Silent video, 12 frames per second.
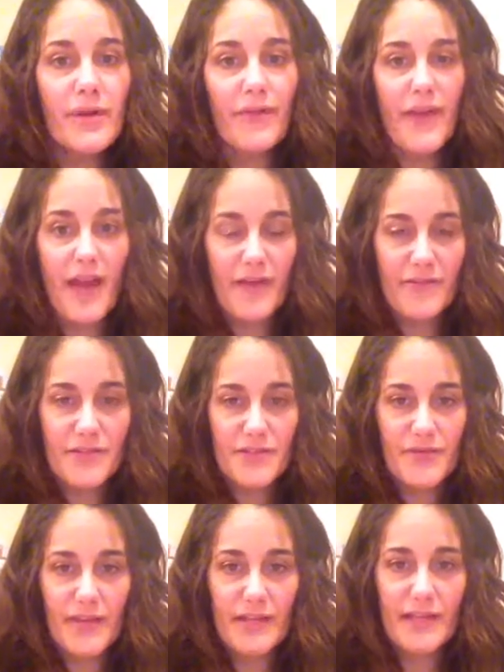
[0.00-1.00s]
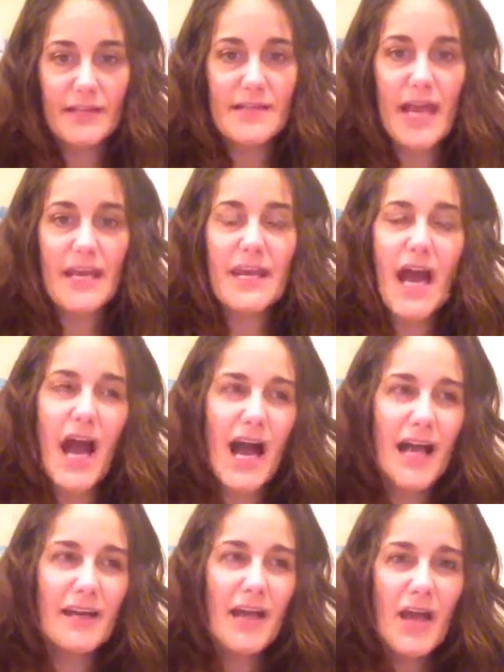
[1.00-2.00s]
that they have these feelings, and
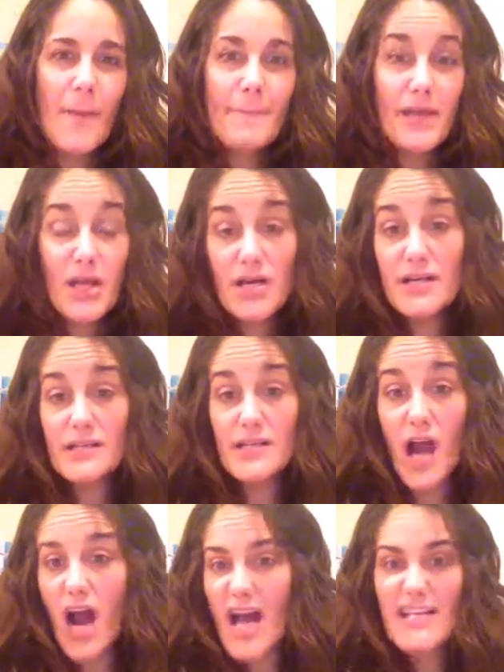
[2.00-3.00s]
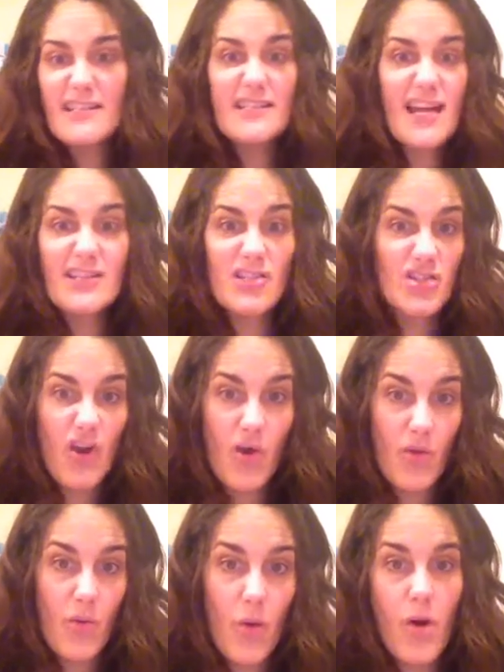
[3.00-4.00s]
not because I said
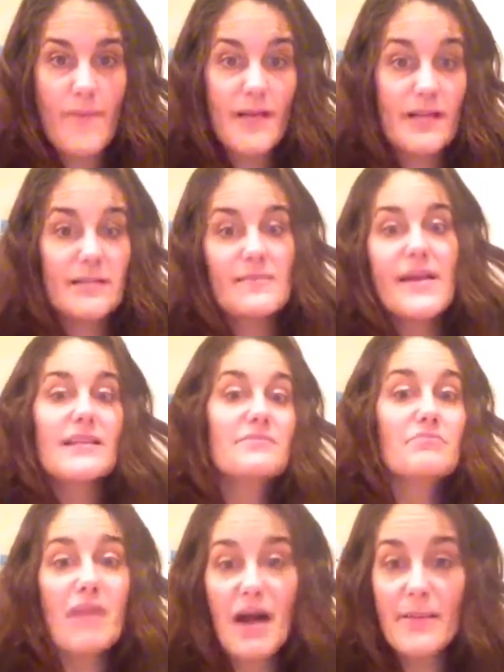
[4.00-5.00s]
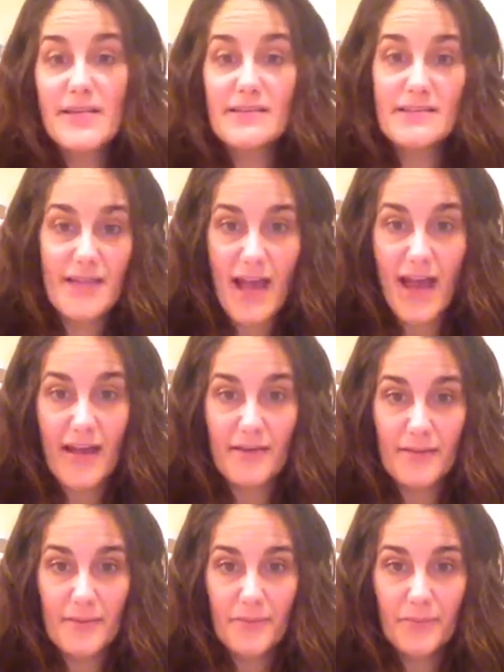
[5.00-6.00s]
so or because it makes mommy sad.
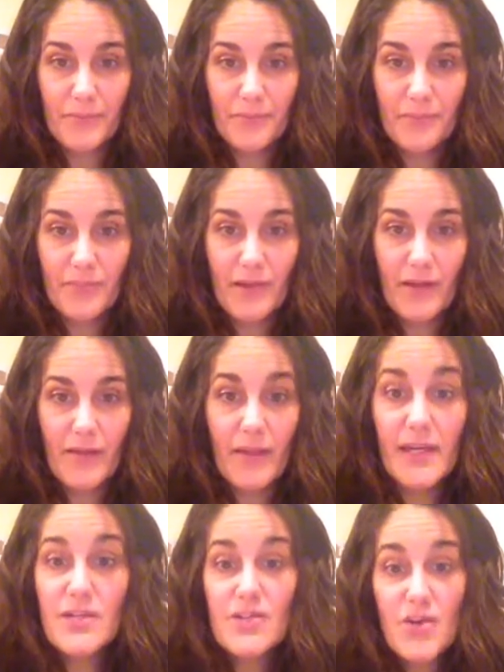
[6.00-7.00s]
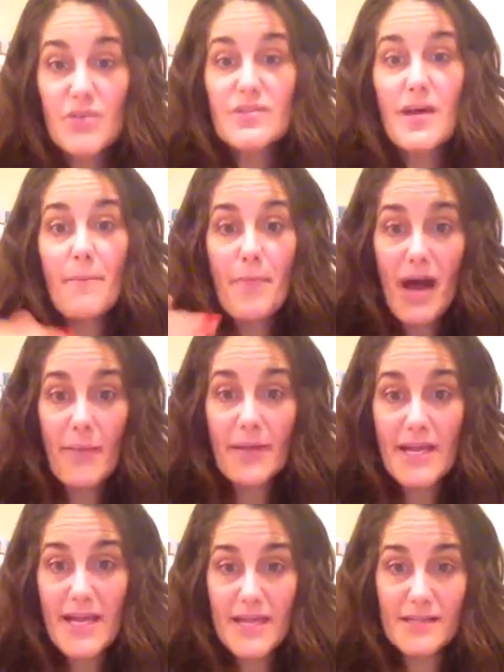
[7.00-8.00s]
Then it shows that mommy
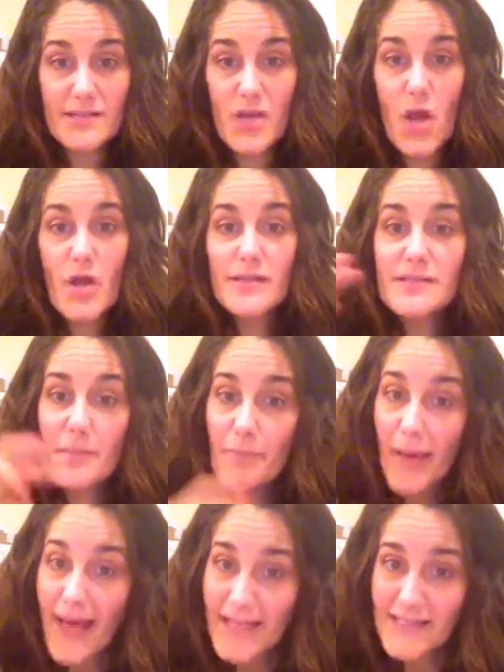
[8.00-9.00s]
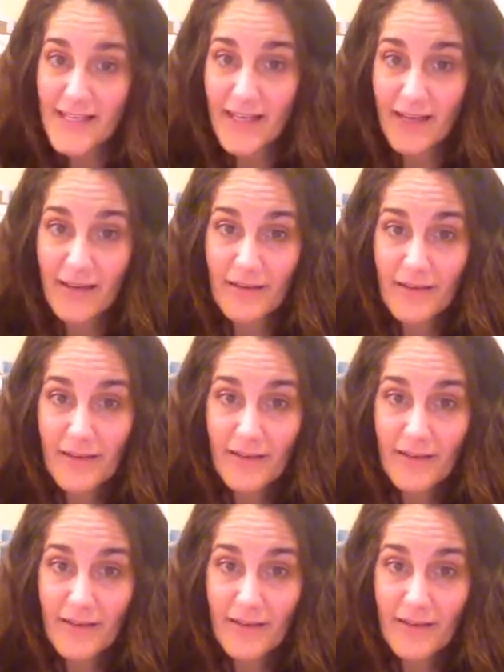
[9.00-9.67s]
is depending